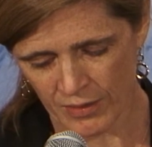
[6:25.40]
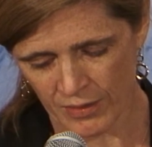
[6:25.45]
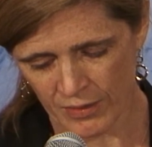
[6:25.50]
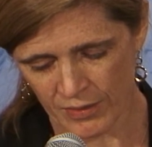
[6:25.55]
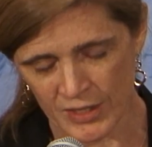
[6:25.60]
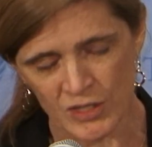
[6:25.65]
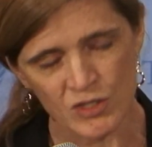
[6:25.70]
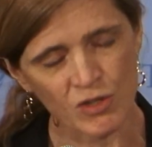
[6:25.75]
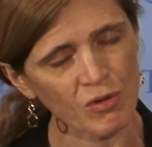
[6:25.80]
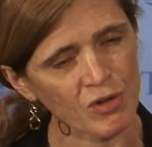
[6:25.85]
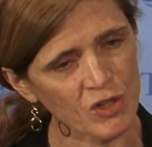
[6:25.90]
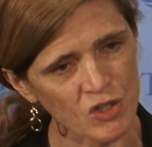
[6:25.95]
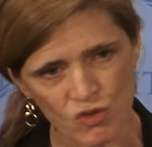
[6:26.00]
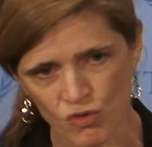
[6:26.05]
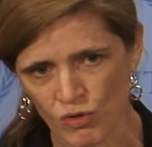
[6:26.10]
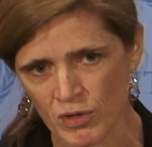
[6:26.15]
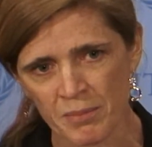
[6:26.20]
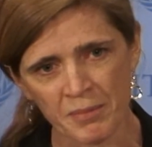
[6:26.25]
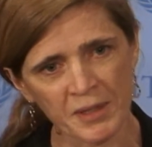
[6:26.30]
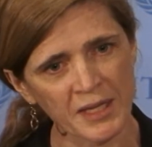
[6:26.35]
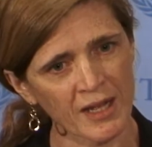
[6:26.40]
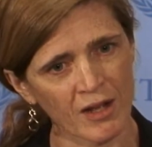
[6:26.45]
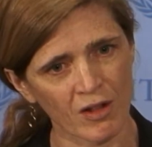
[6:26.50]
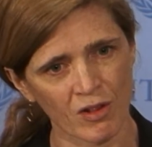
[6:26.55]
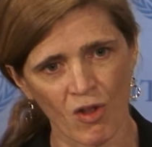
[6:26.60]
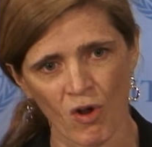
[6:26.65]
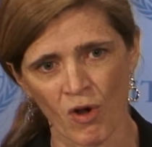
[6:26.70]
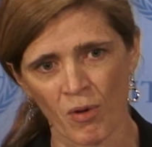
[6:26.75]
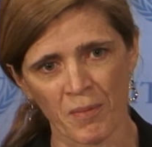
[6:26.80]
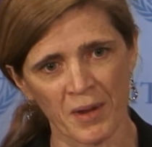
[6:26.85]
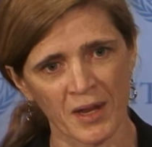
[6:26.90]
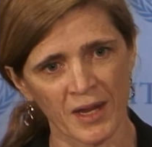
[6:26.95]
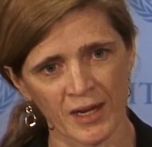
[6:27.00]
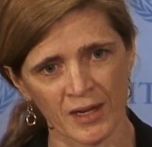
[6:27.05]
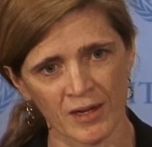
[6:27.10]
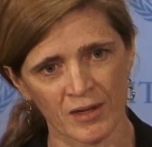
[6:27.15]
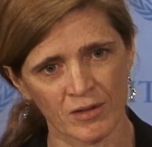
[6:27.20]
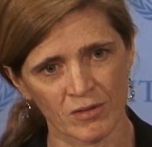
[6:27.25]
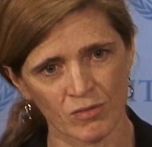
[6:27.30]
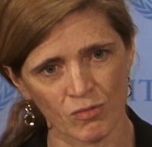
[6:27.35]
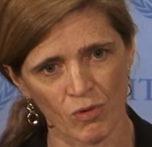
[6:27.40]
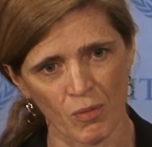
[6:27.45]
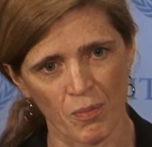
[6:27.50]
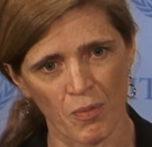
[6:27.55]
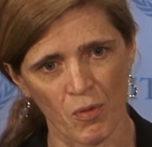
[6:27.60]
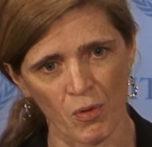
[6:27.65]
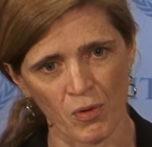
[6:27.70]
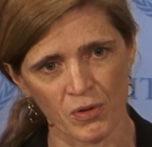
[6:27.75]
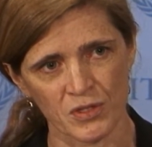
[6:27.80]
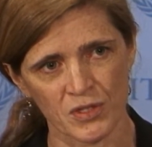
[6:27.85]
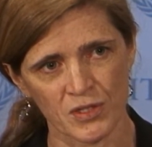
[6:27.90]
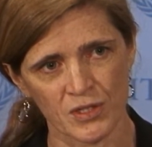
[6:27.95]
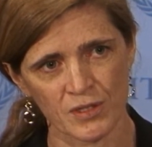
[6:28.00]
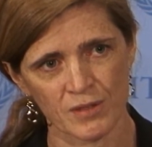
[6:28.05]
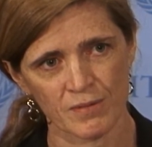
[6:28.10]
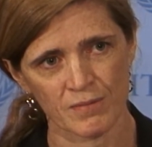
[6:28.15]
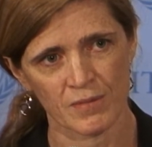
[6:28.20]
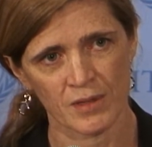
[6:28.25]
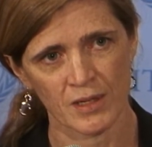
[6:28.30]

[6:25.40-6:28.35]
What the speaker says: These are extremely alarming reports.